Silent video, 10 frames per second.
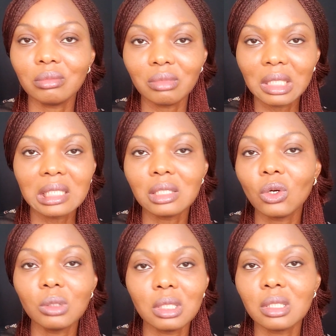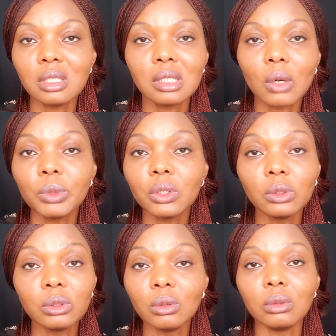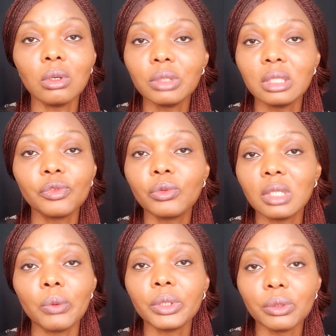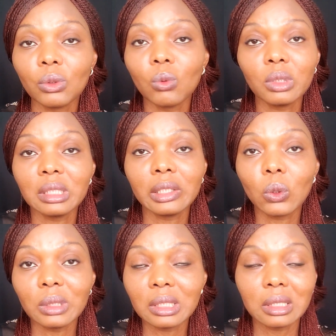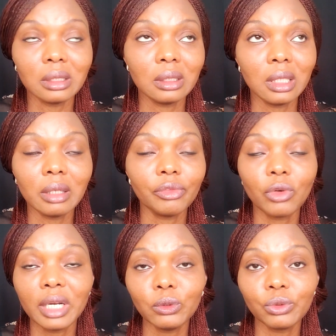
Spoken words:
eating all these things that we don't know, all this food that we don't know what they contain, for health